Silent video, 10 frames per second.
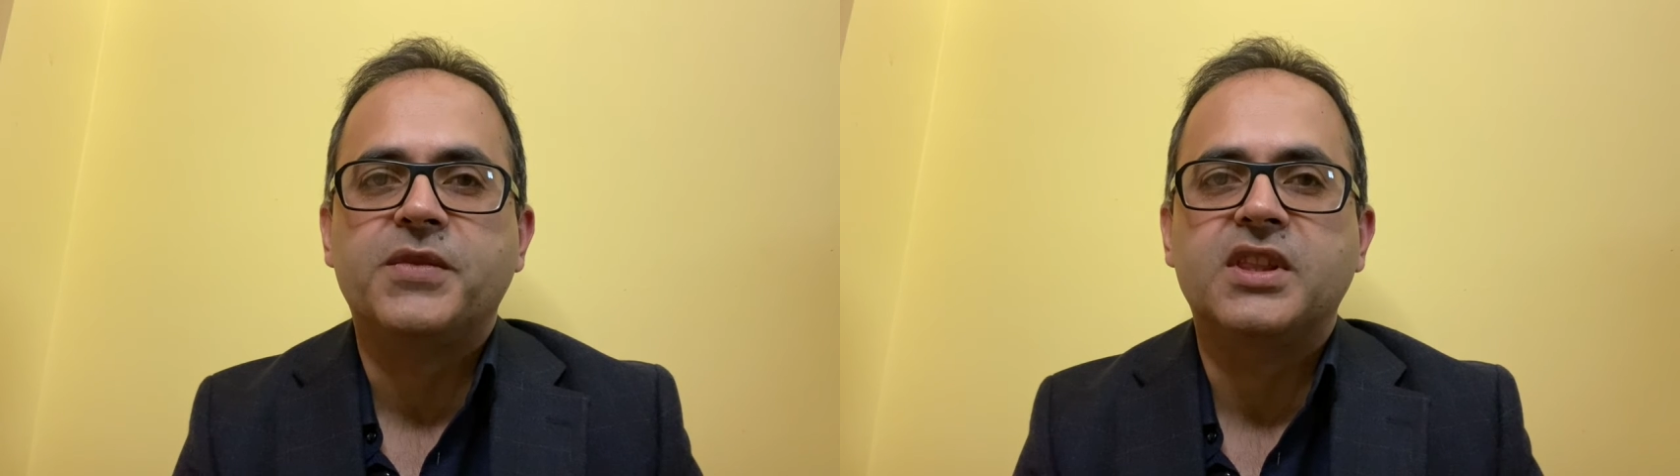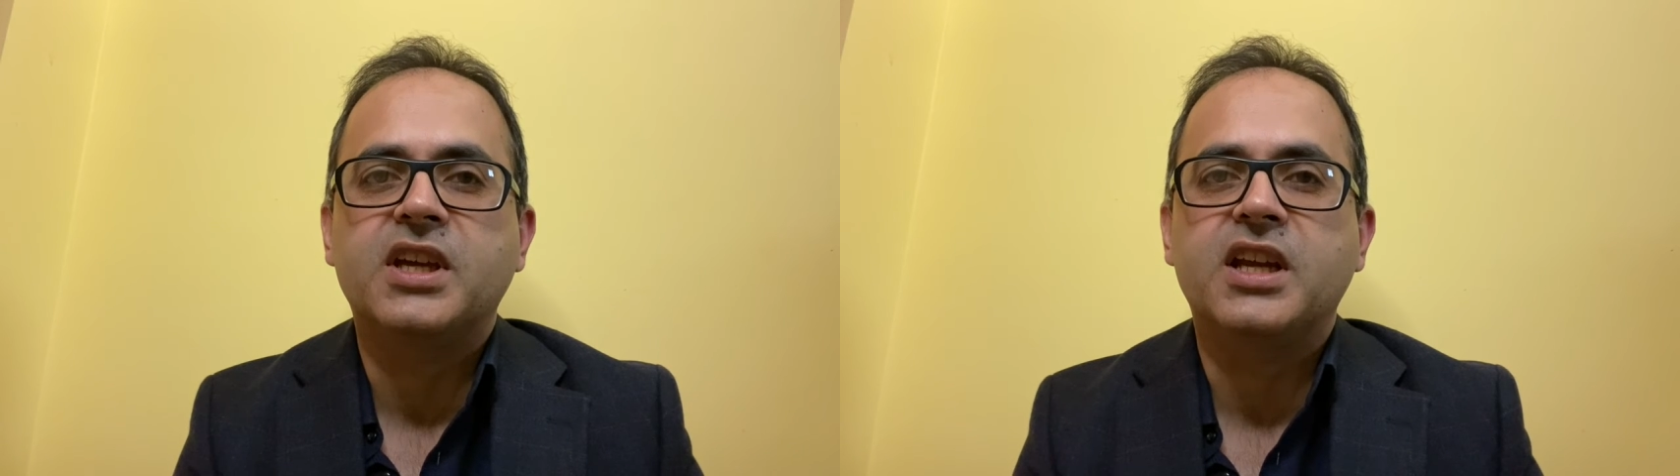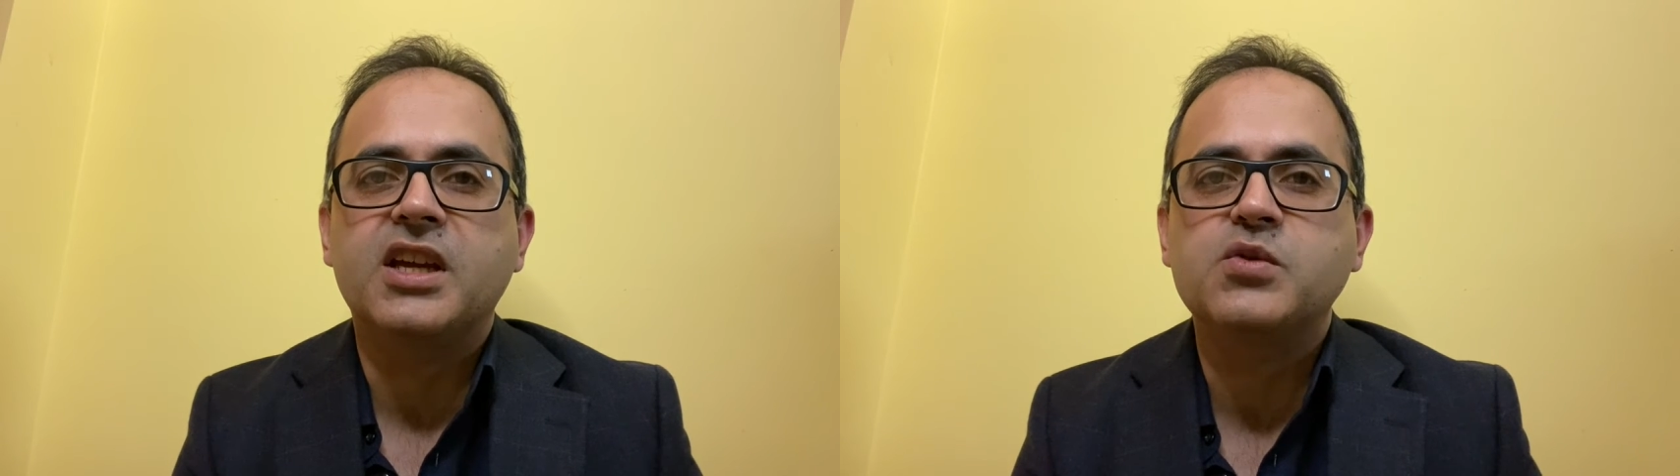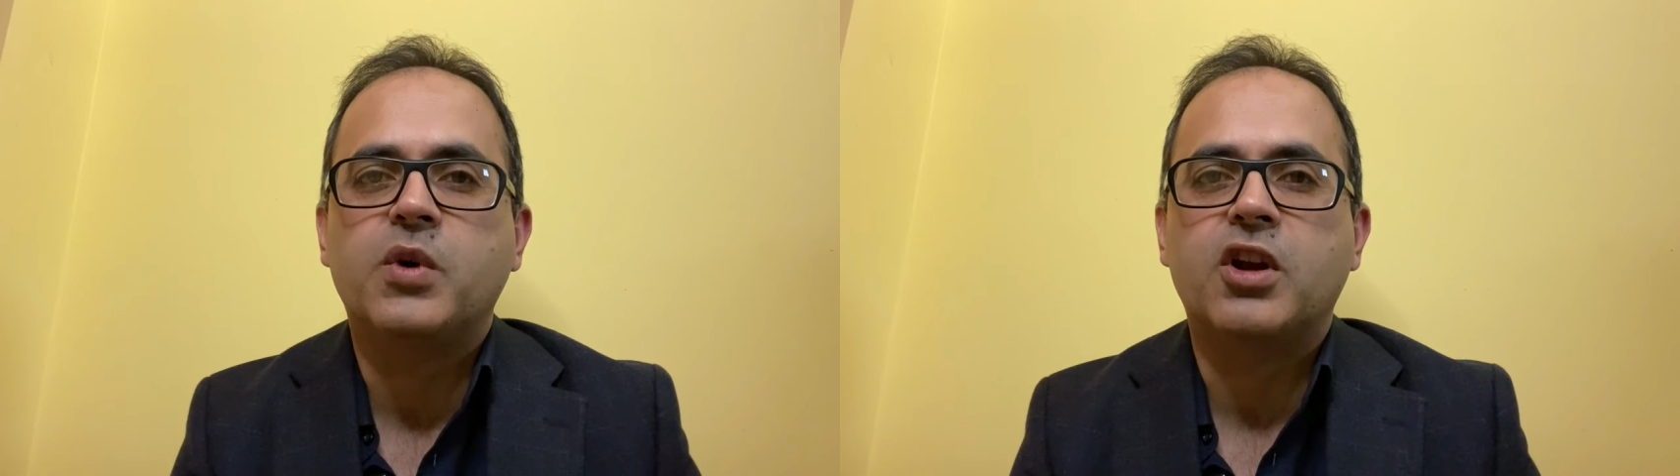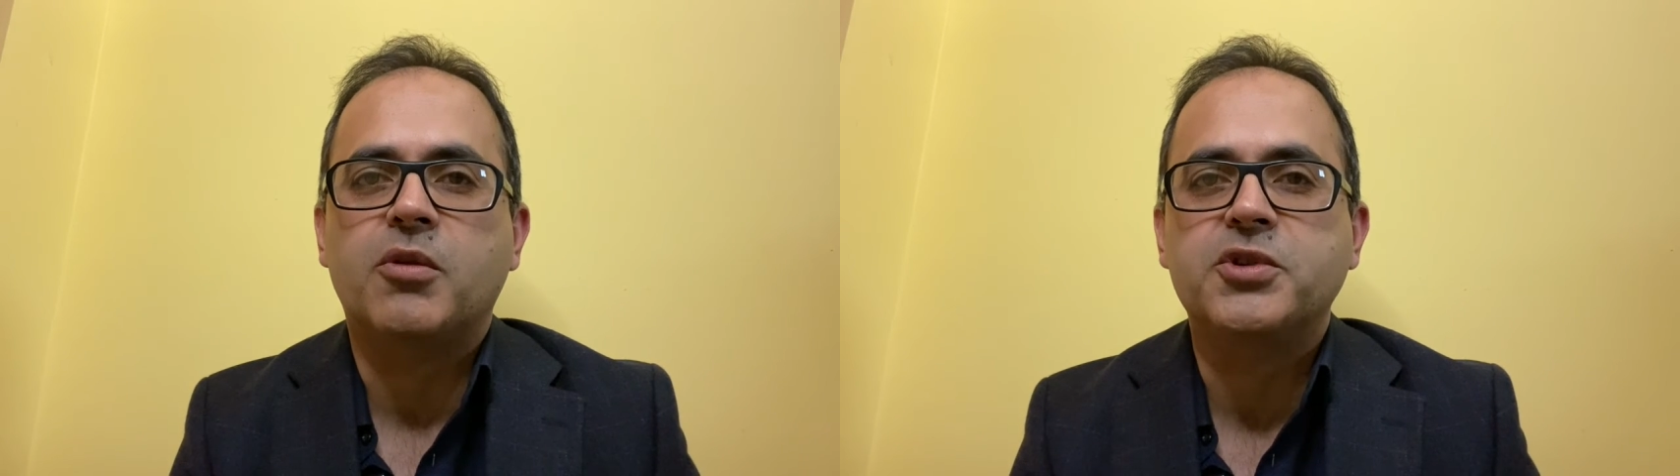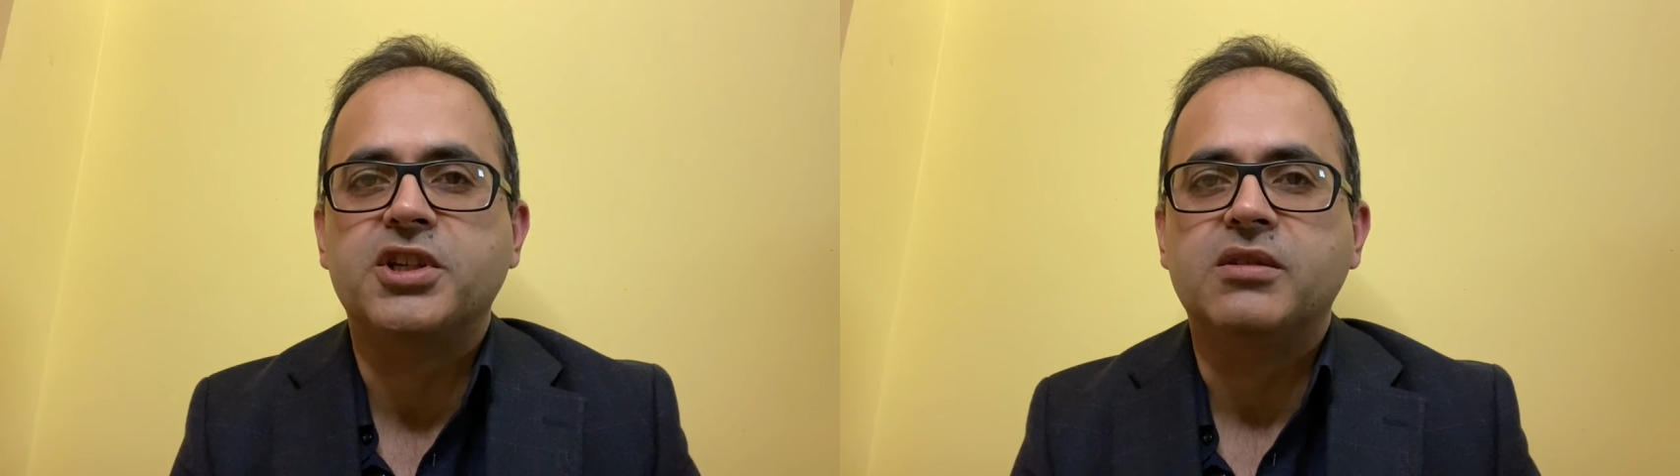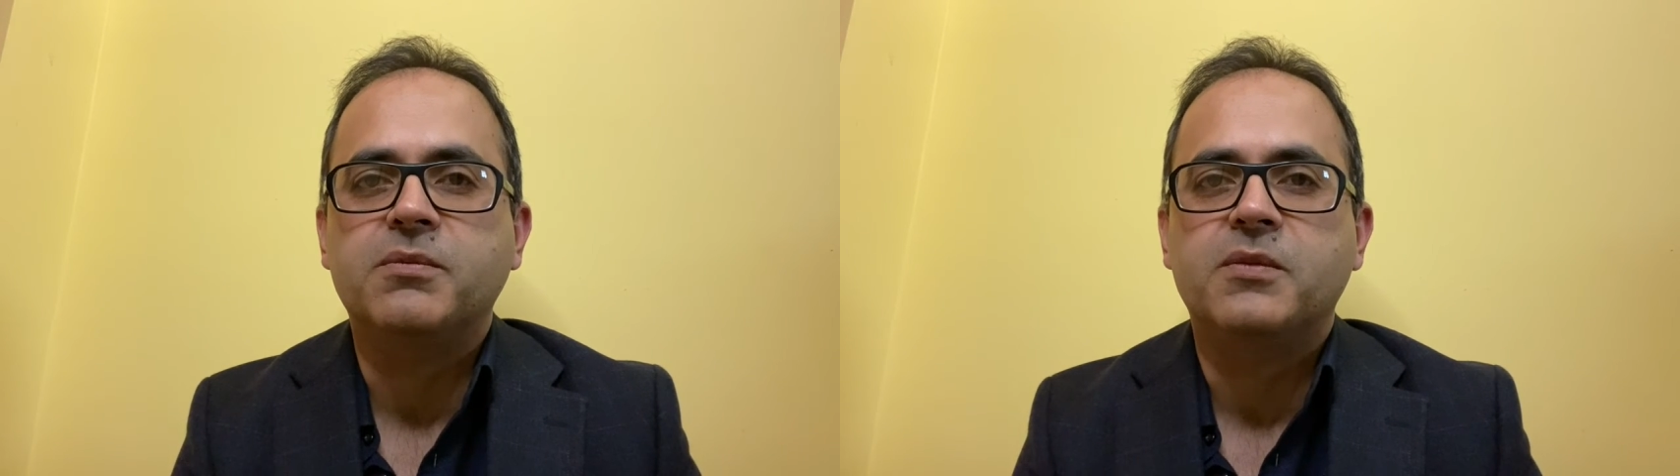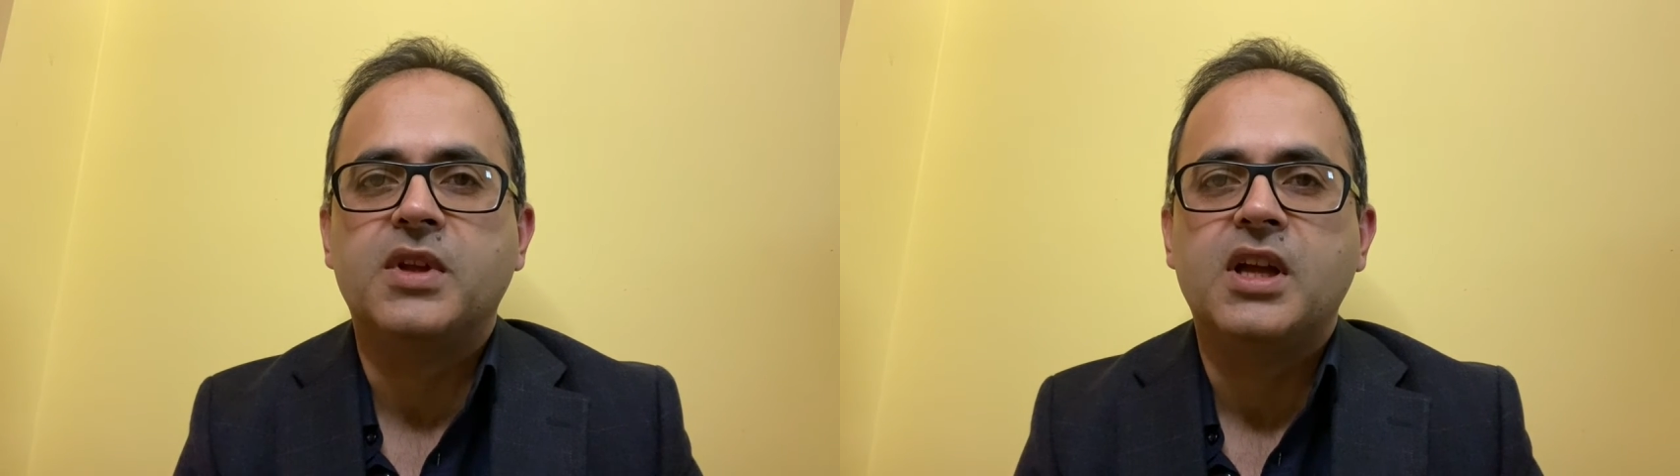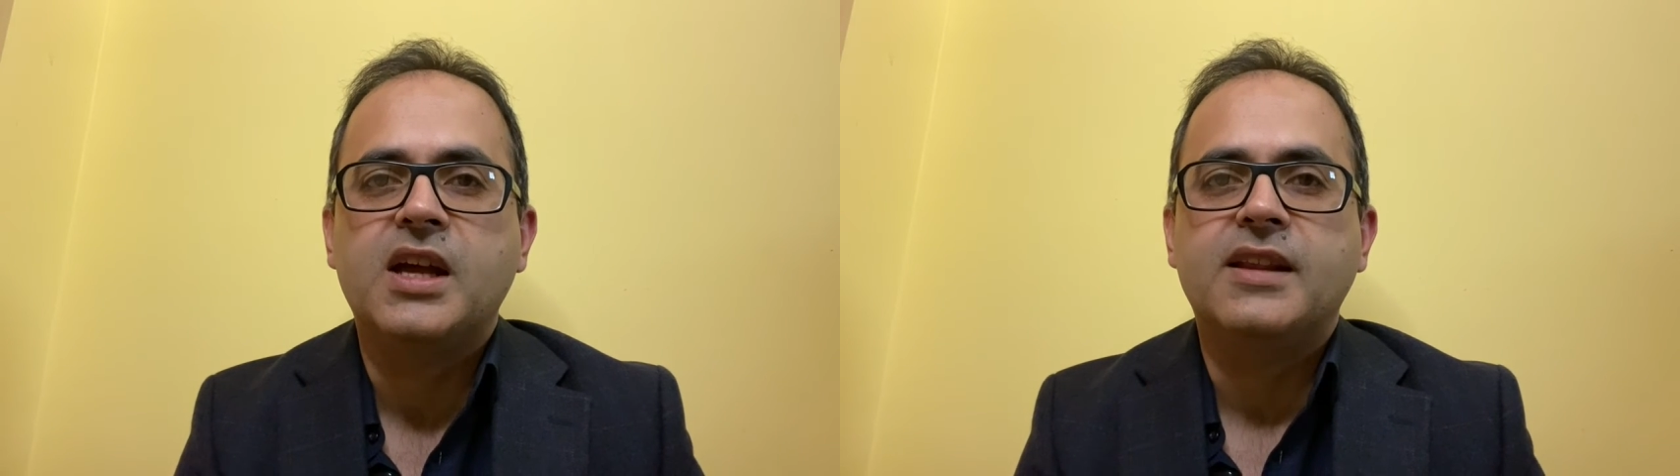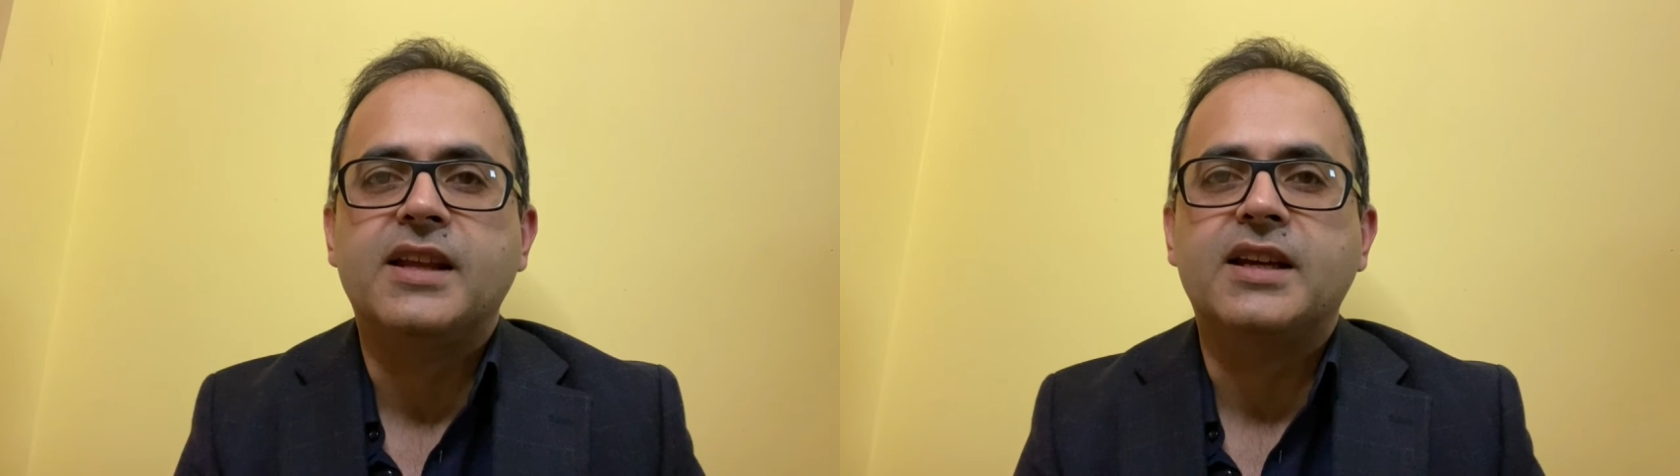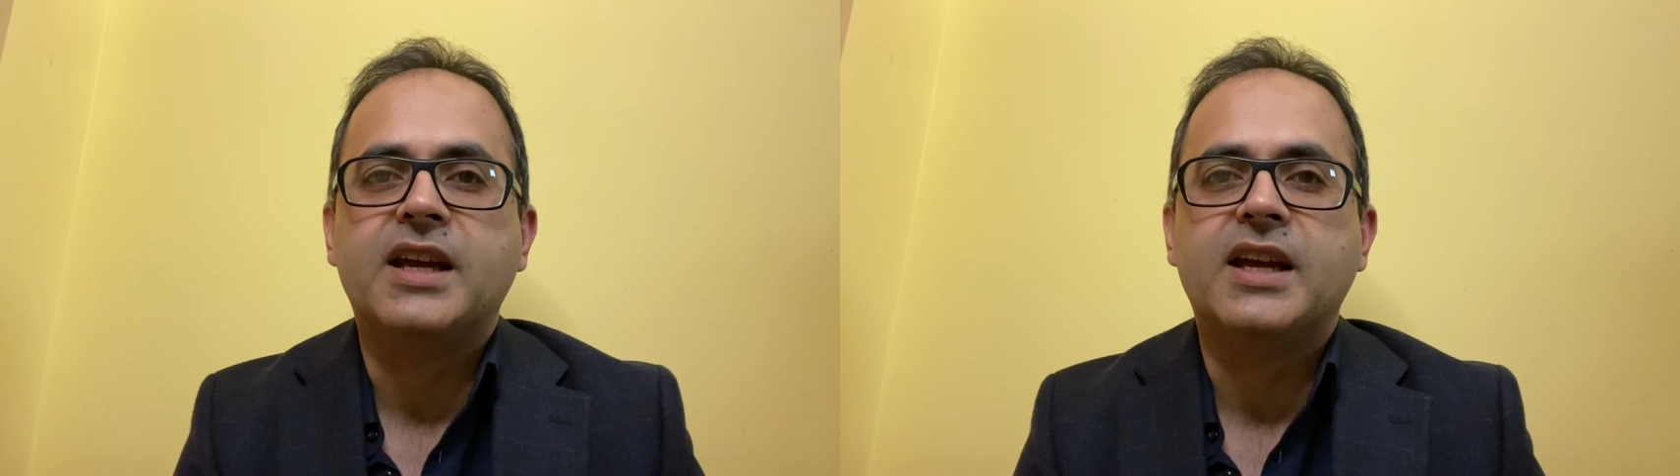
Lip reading: there is one option that